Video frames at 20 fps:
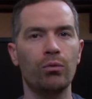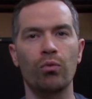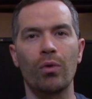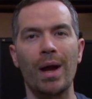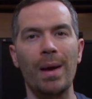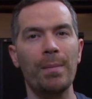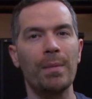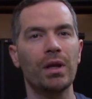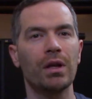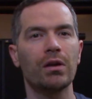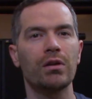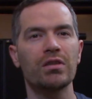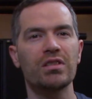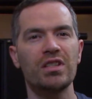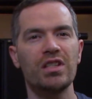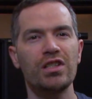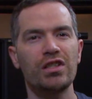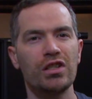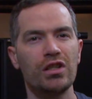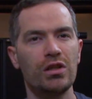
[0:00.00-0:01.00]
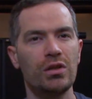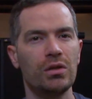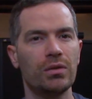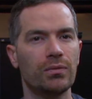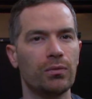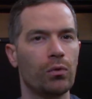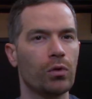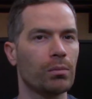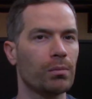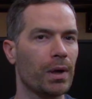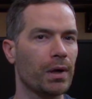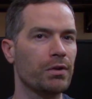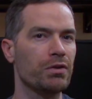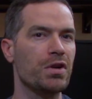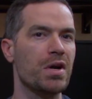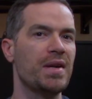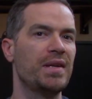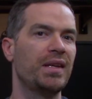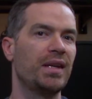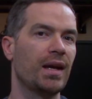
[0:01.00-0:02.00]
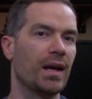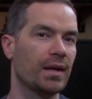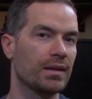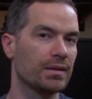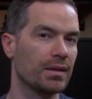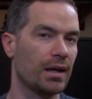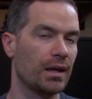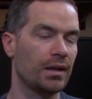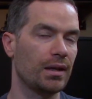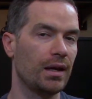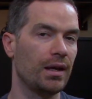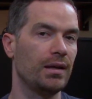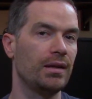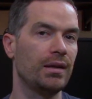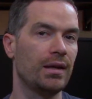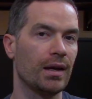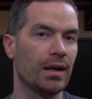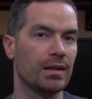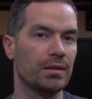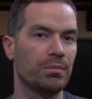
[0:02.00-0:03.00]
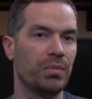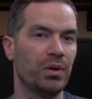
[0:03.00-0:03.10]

RAM clearance issues for micro A T X and A T X